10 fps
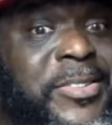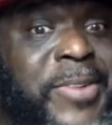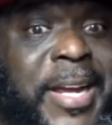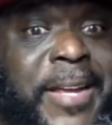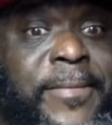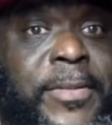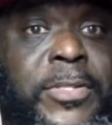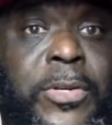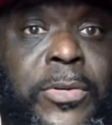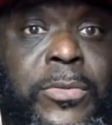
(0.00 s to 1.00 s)
right?
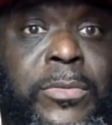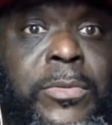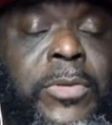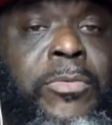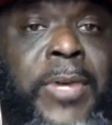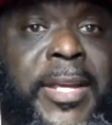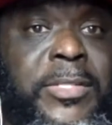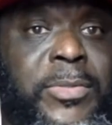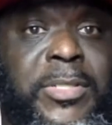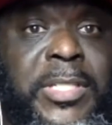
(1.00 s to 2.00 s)
So you know,
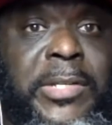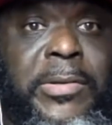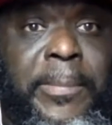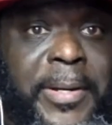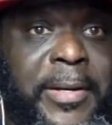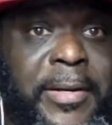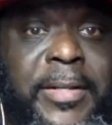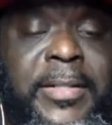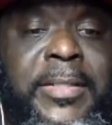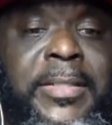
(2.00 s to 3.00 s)
raised with a single
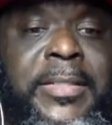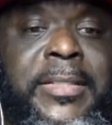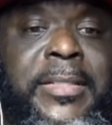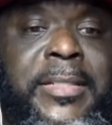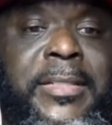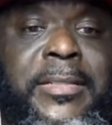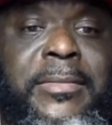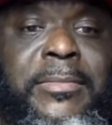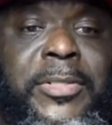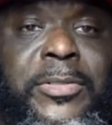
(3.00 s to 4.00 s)
parent,
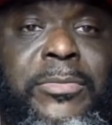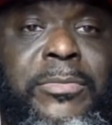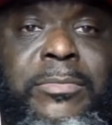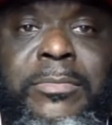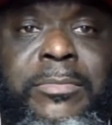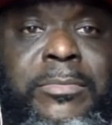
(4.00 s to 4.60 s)
uh, you know,